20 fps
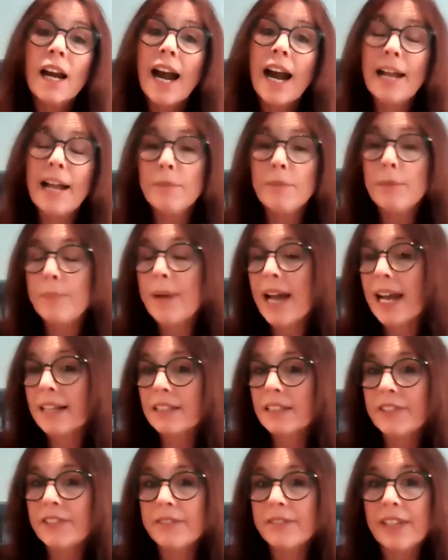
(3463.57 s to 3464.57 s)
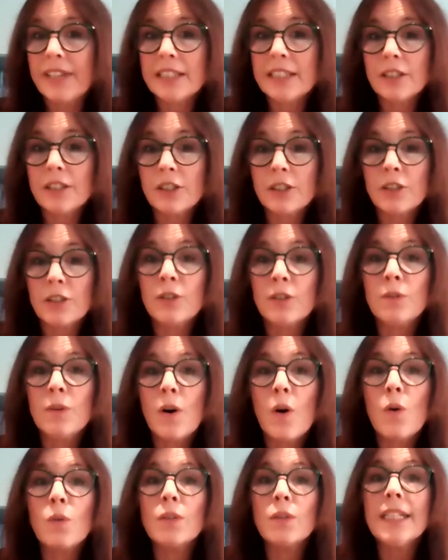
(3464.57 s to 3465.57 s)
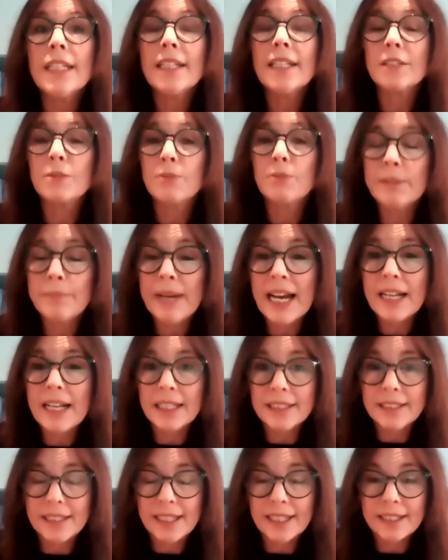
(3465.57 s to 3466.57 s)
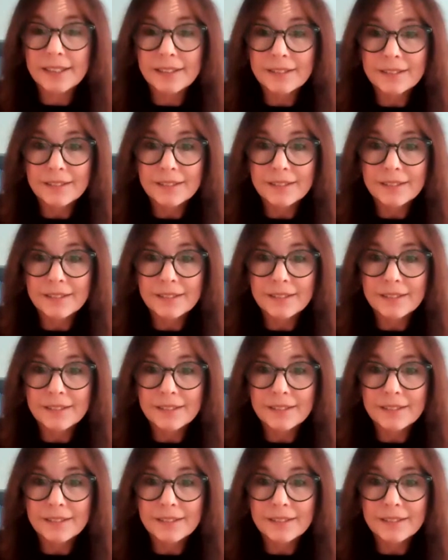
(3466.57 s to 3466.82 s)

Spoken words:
I am a passive investor who only does rebalancing.